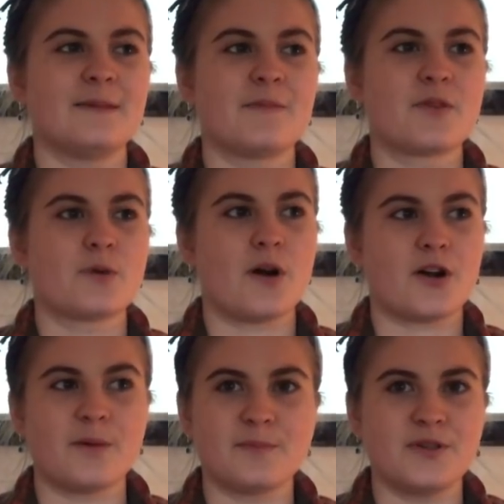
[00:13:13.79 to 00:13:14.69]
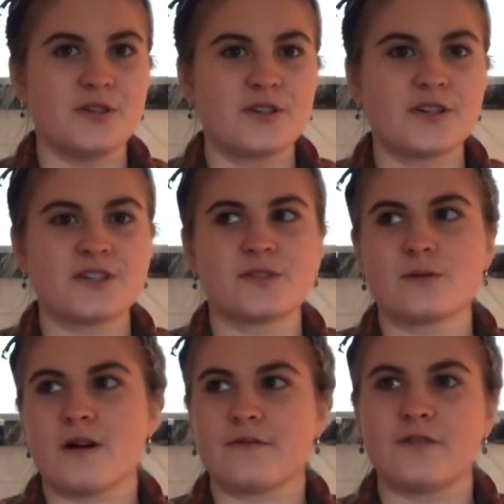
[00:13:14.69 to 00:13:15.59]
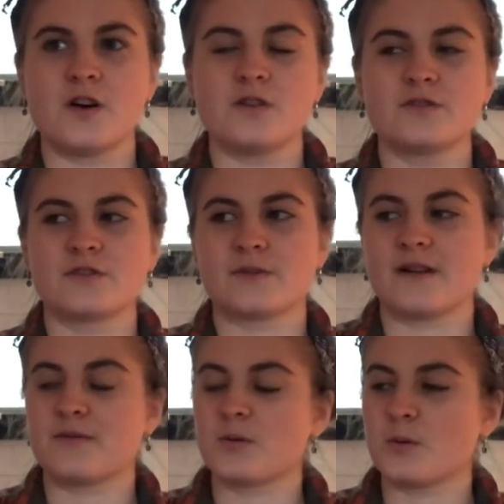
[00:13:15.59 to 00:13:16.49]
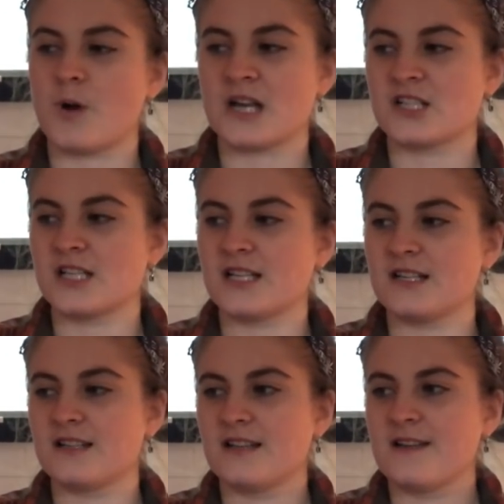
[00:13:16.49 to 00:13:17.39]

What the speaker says: through our computers, through our phones, wherever we're watching it,